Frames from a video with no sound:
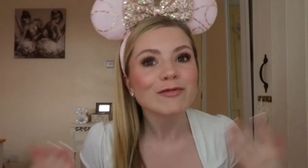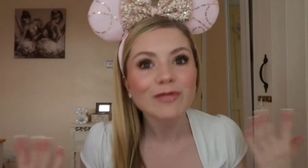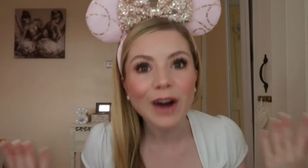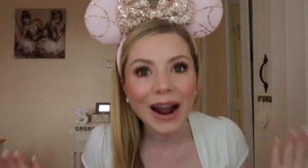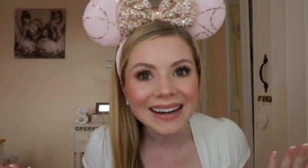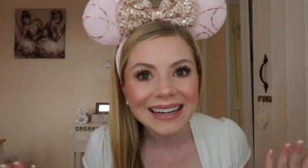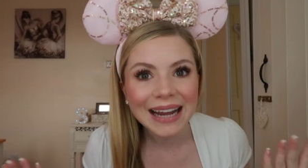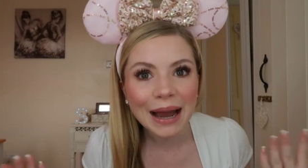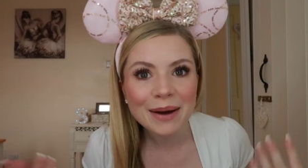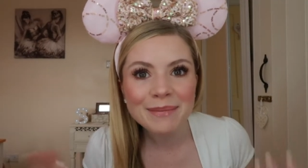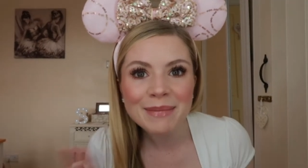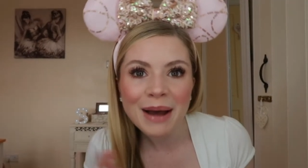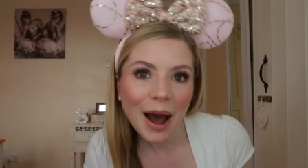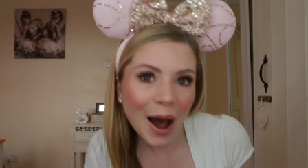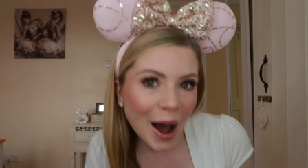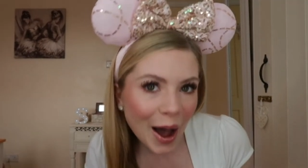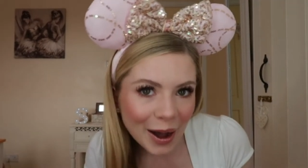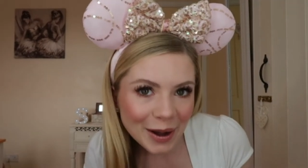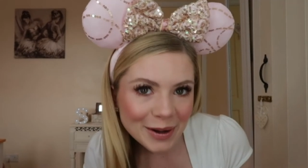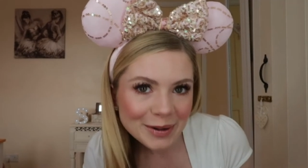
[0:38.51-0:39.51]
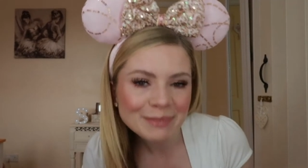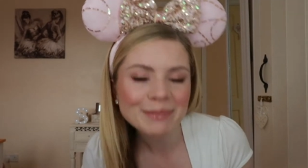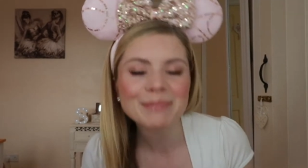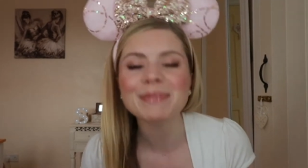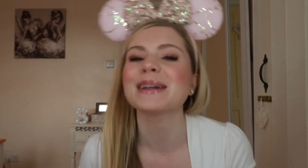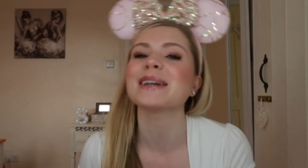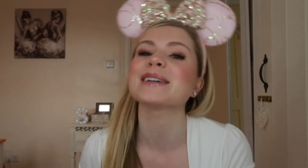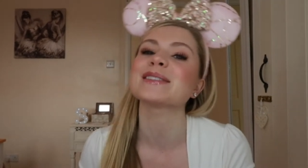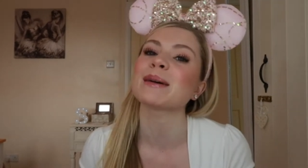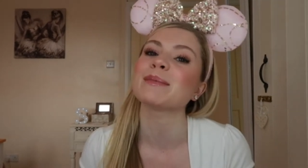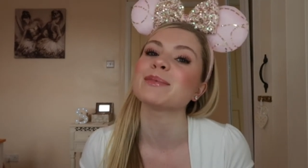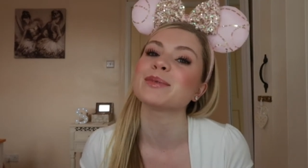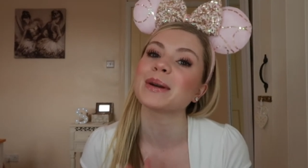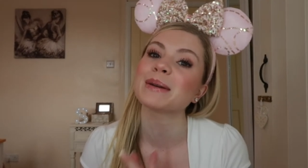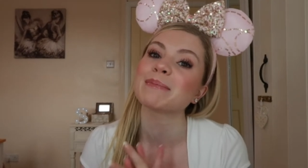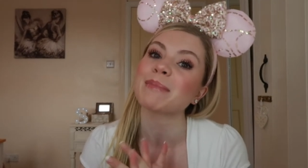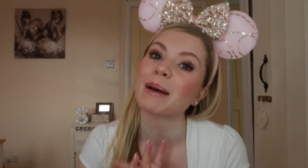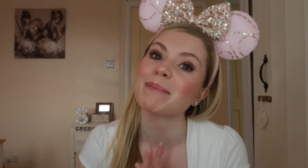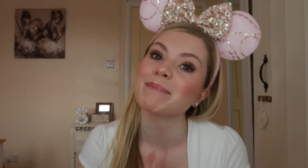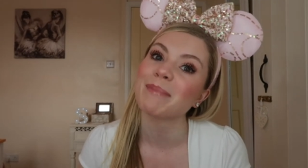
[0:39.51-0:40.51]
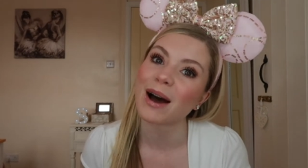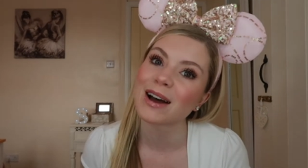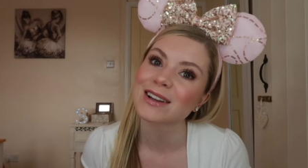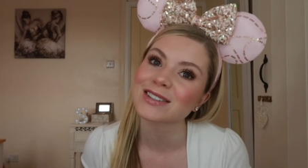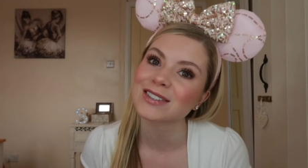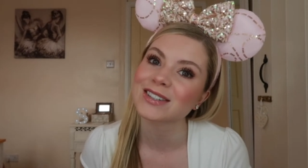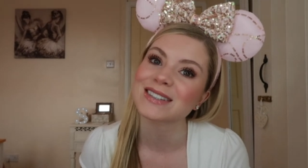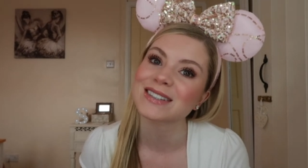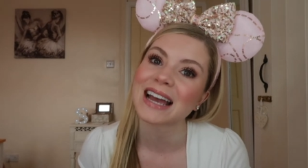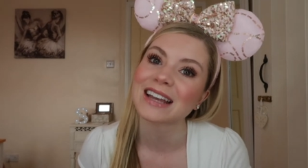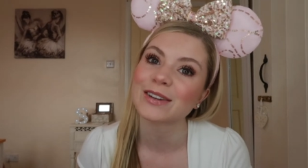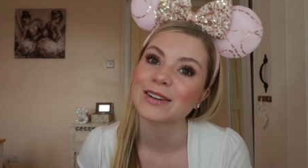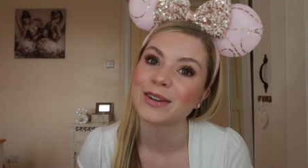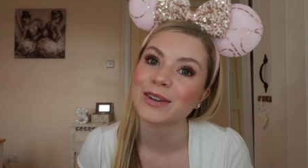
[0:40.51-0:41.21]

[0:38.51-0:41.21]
right now I'm at home because I'm doing my master's at